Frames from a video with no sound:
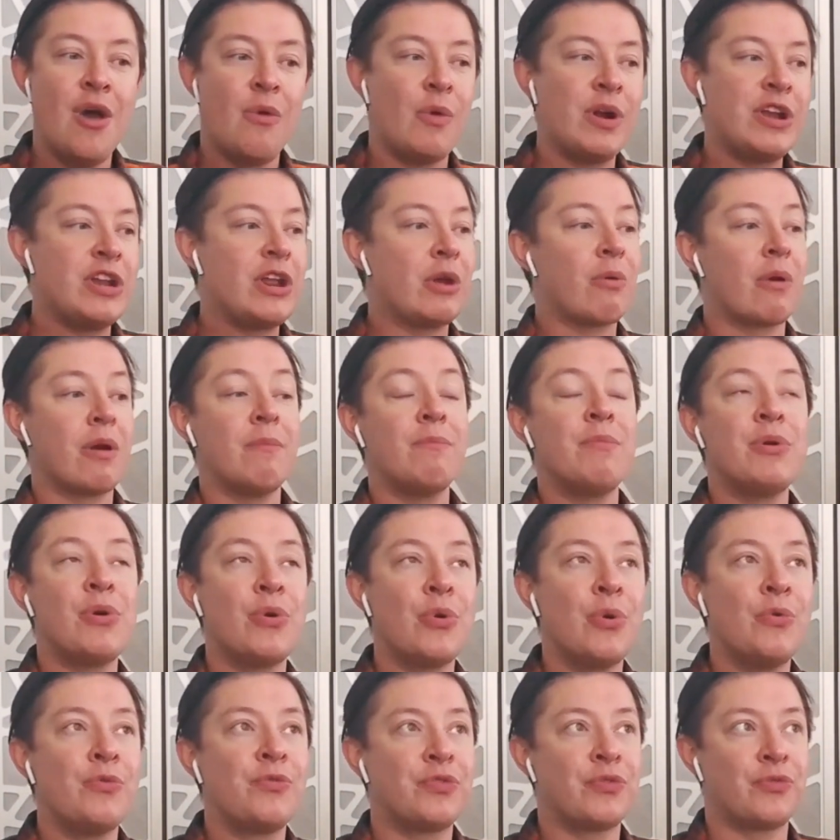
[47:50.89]
When you're
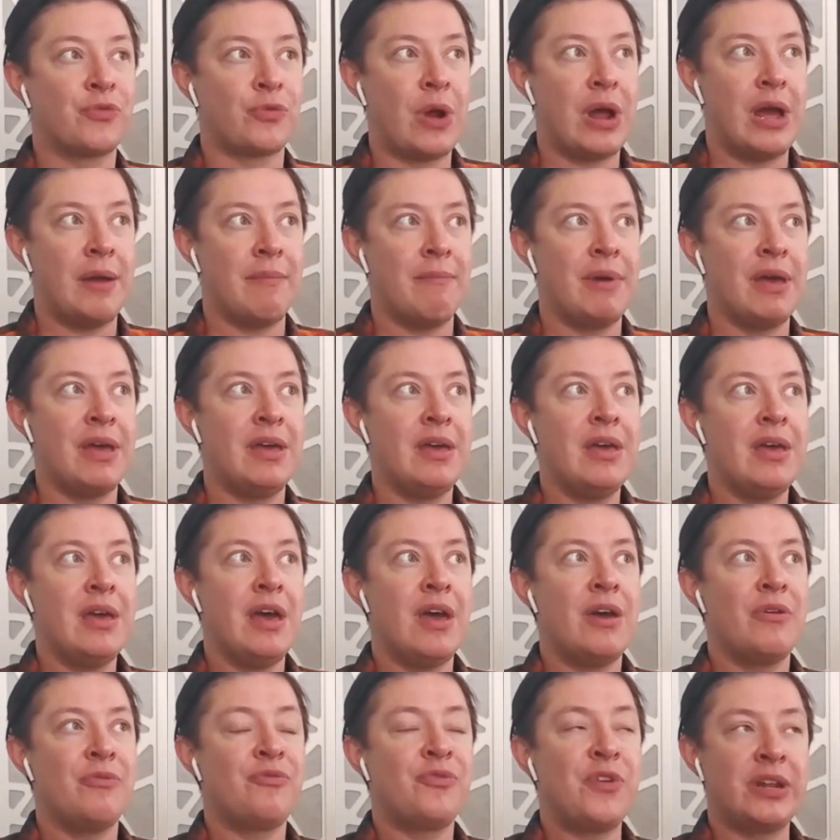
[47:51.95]
removed from
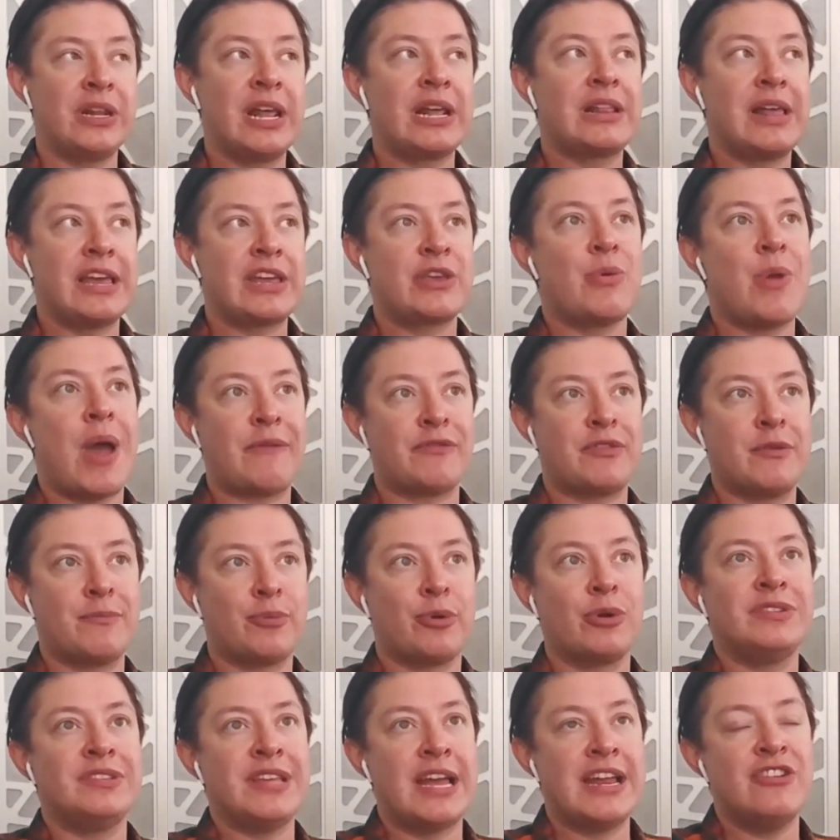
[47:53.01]
feeling like you have to
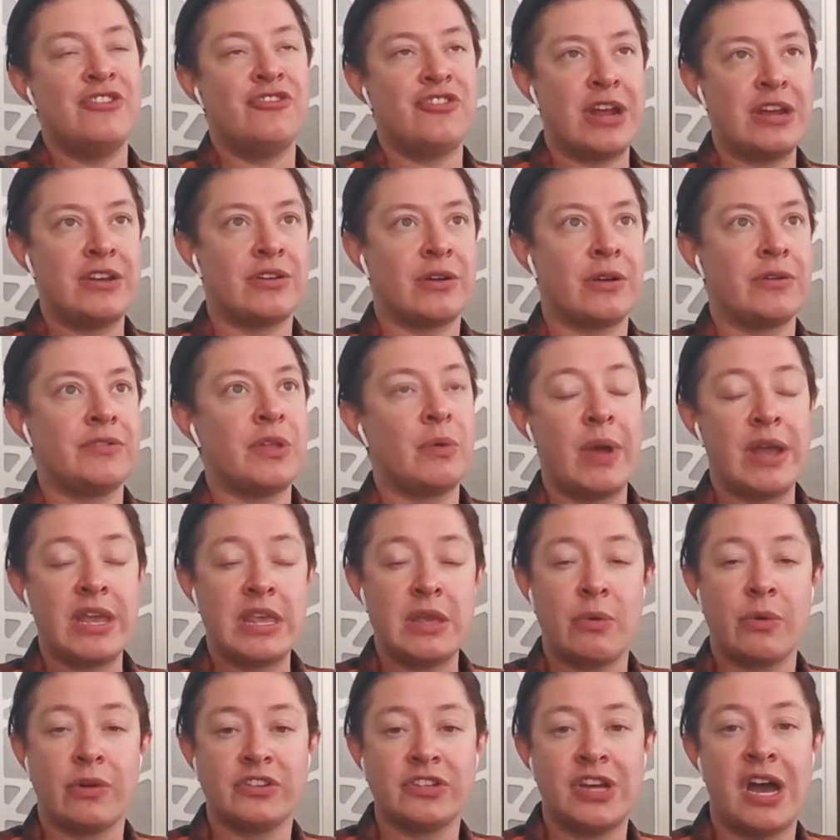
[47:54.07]
present gender in the way
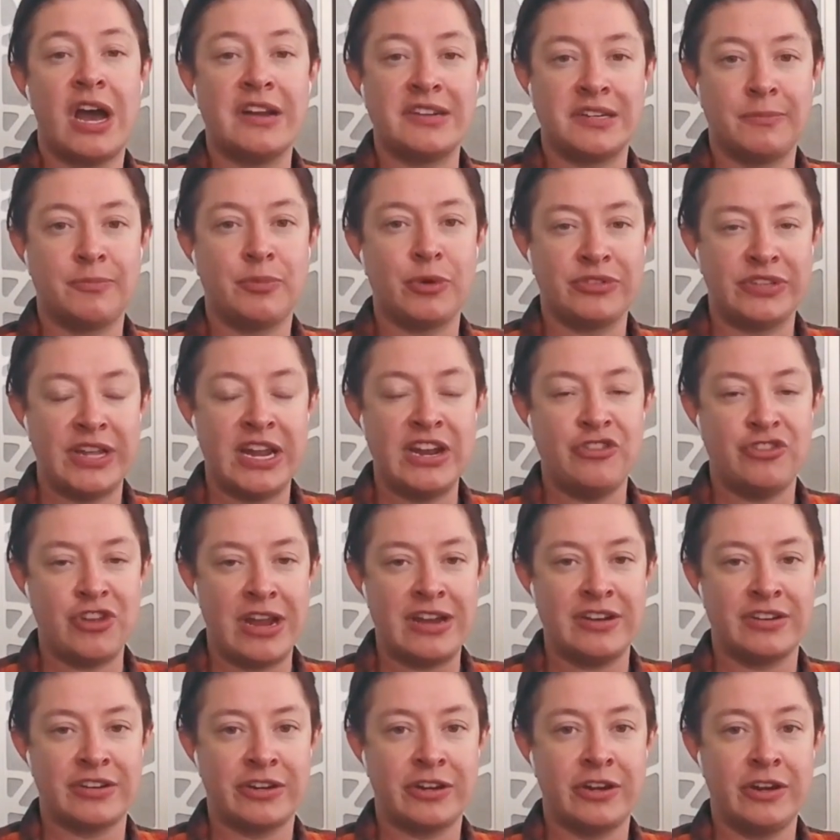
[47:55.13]
you were taught to present
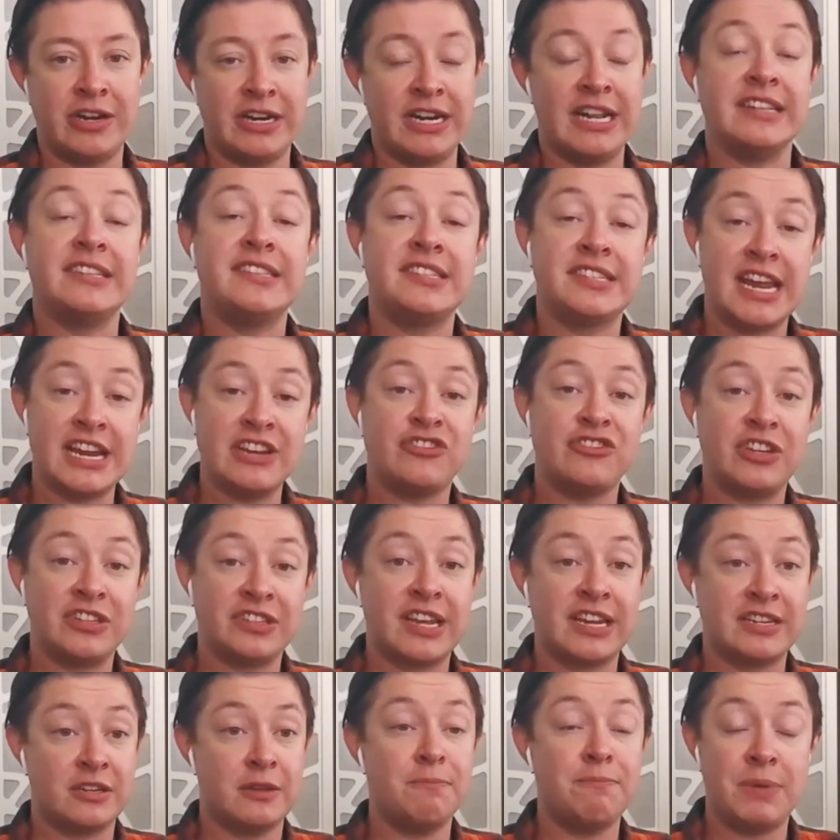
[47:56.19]
gender, and instead just
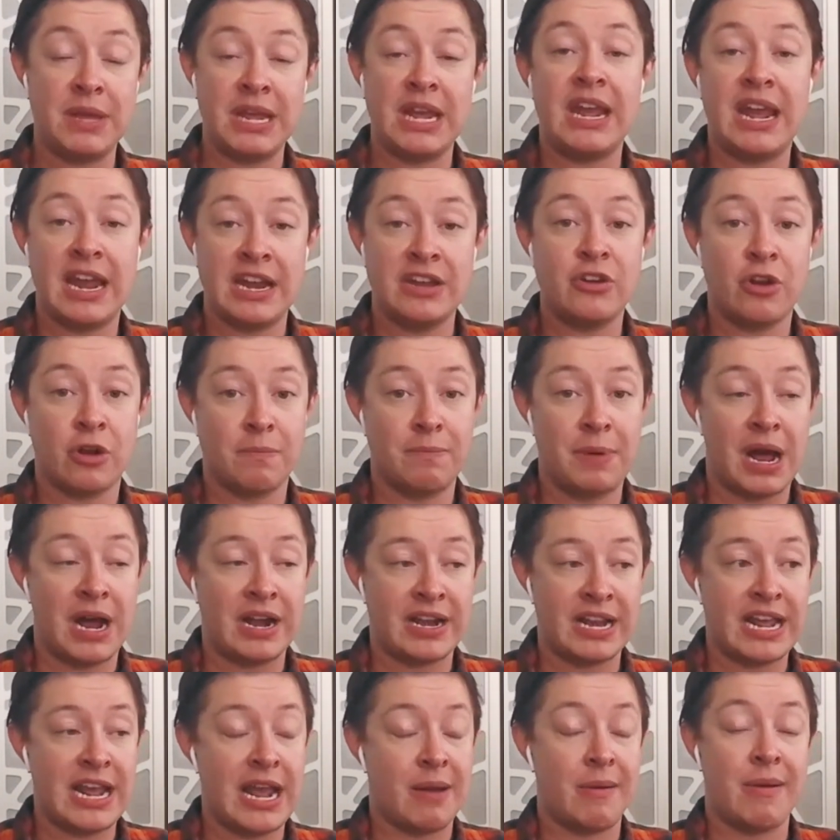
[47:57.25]
get to be in your
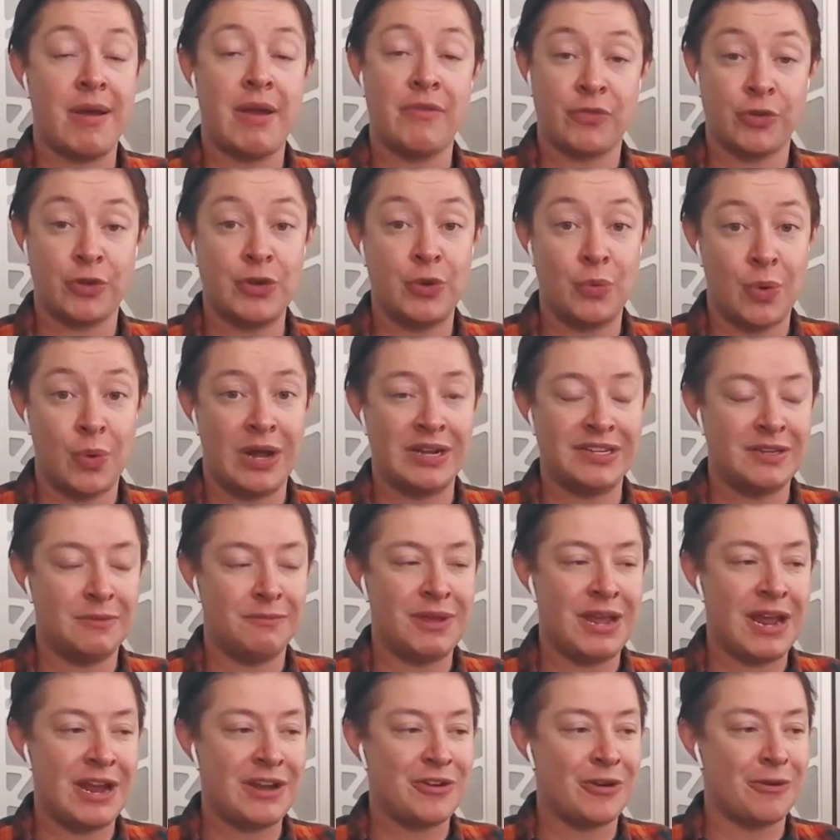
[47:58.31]
body however you want to
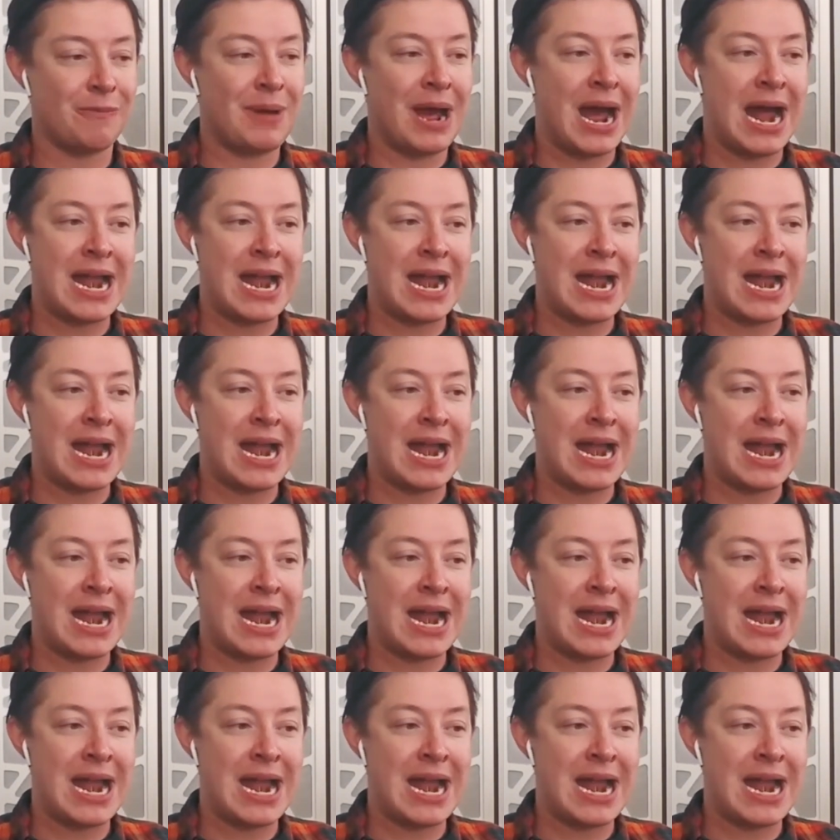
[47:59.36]
be in your